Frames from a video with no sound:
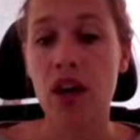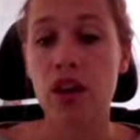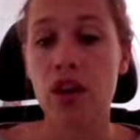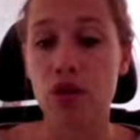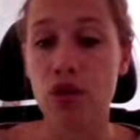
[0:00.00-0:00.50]

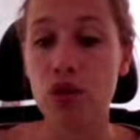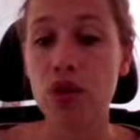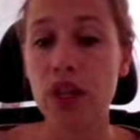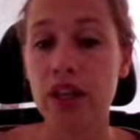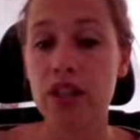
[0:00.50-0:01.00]
The goal
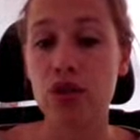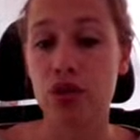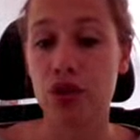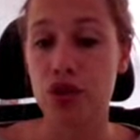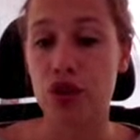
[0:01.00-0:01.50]
is, or
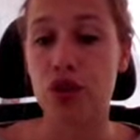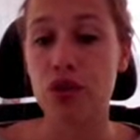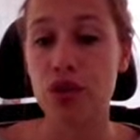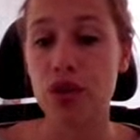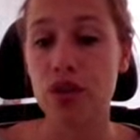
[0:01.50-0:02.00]
the
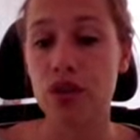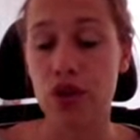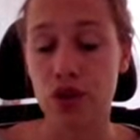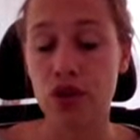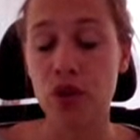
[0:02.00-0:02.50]

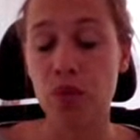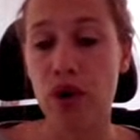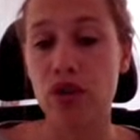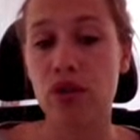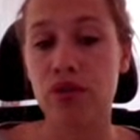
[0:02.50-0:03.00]
secured
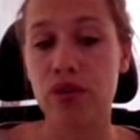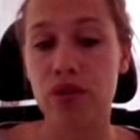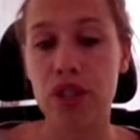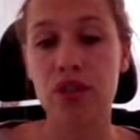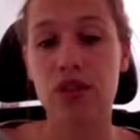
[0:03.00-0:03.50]
part of the
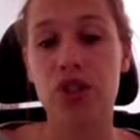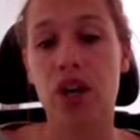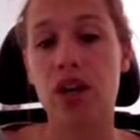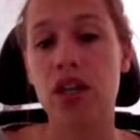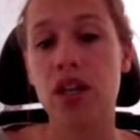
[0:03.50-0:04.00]
visitor
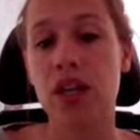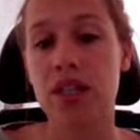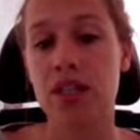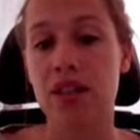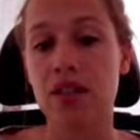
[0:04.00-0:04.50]
sharing is
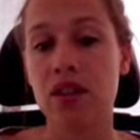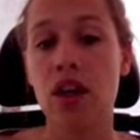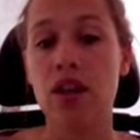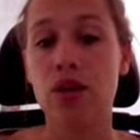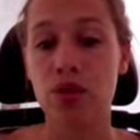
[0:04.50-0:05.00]
that
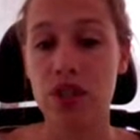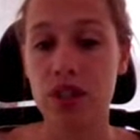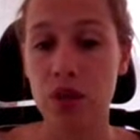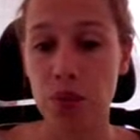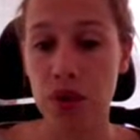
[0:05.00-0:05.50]
the
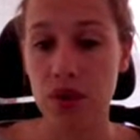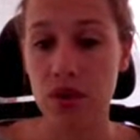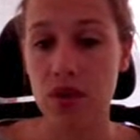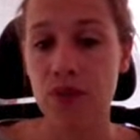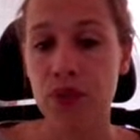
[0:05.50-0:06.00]
recipient
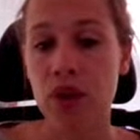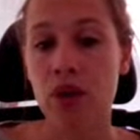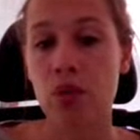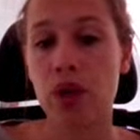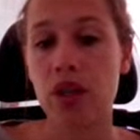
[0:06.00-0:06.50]

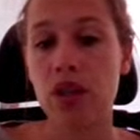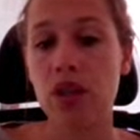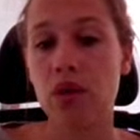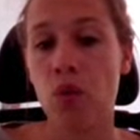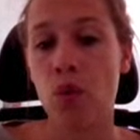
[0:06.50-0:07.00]

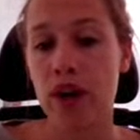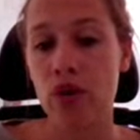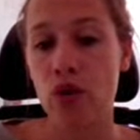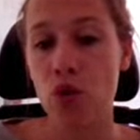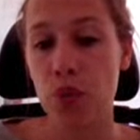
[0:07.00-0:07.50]
will, when
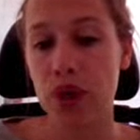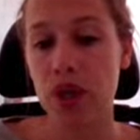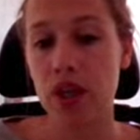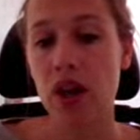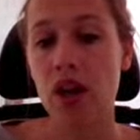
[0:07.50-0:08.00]

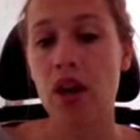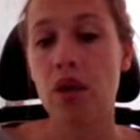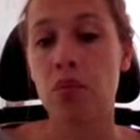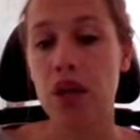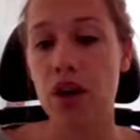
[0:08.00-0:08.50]
opening,
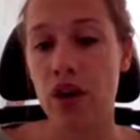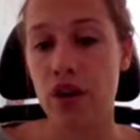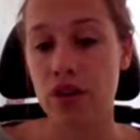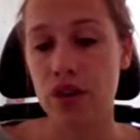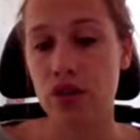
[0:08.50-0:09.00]
be
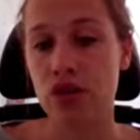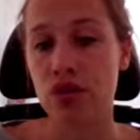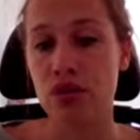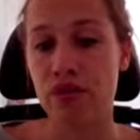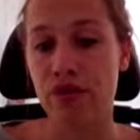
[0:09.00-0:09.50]
asked
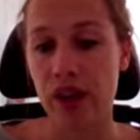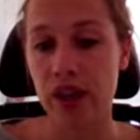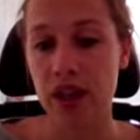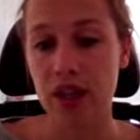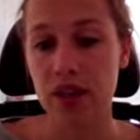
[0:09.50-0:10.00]
to
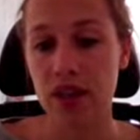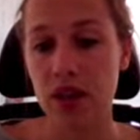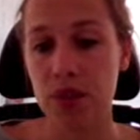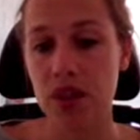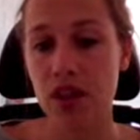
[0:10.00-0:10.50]
validate
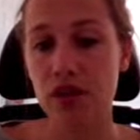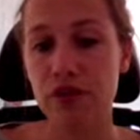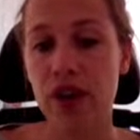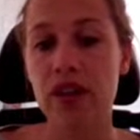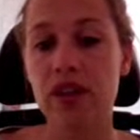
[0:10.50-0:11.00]
himself
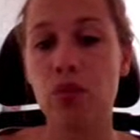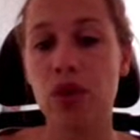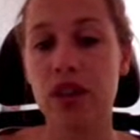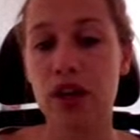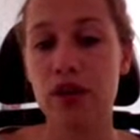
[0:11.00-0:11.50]
and will
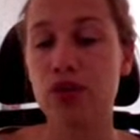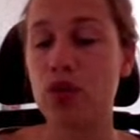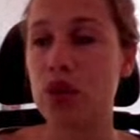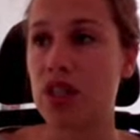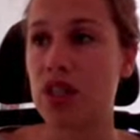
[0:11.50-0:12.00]
therefore
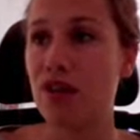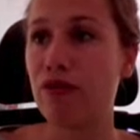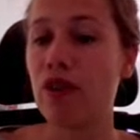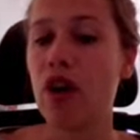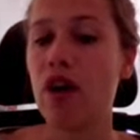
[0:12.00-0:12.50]
receive
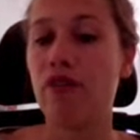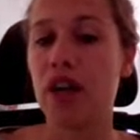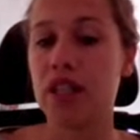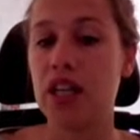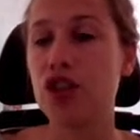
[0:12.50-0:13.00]
a
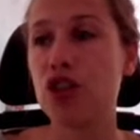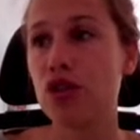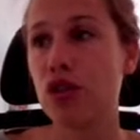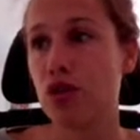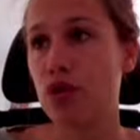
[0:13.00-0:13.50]
validation
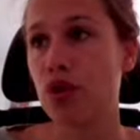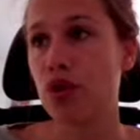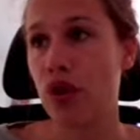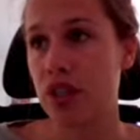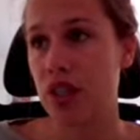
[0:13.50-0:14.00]
code
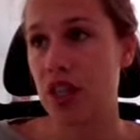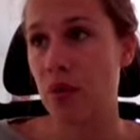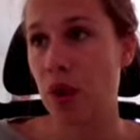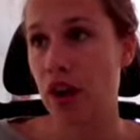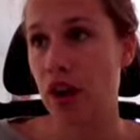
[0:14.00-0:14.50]
on his
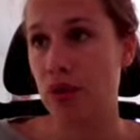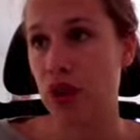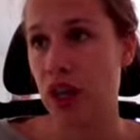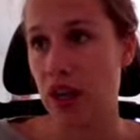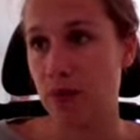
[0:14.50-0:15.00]
email account
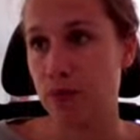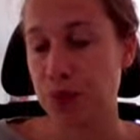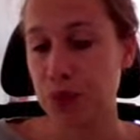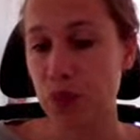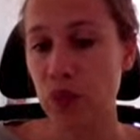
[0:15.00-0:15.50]
again.
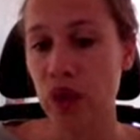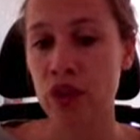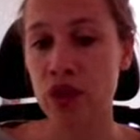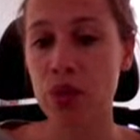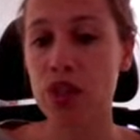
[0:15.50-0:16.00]

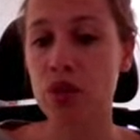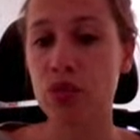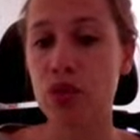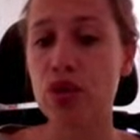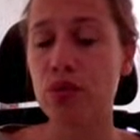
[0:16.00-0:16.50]
So it's a
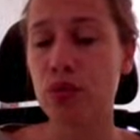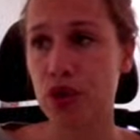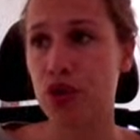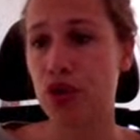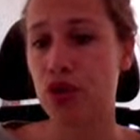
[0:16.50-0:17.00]
more
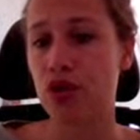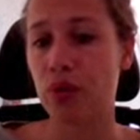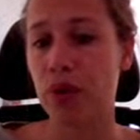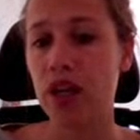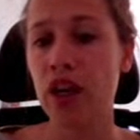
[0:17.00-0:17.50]
secure
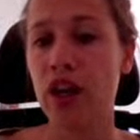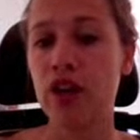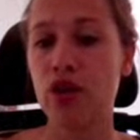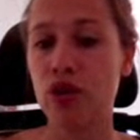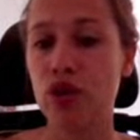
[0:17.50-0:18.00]
way.
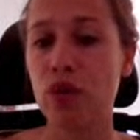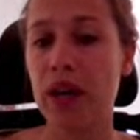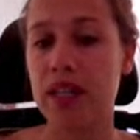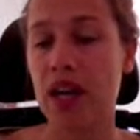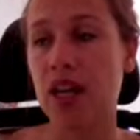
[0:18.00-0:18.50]
You know
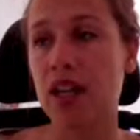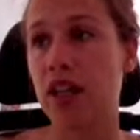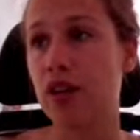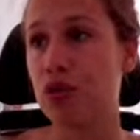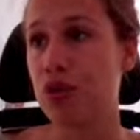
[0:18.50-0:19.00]

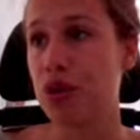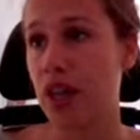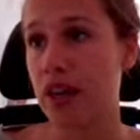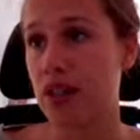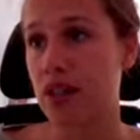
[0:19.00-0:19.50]
exactly who is
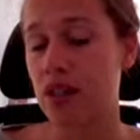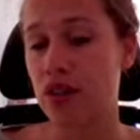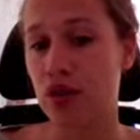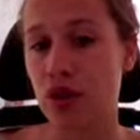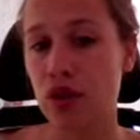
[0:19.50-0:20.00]
accessing
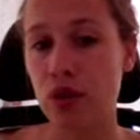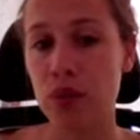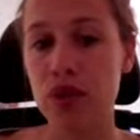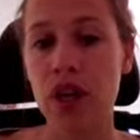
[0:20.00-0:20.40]
your document.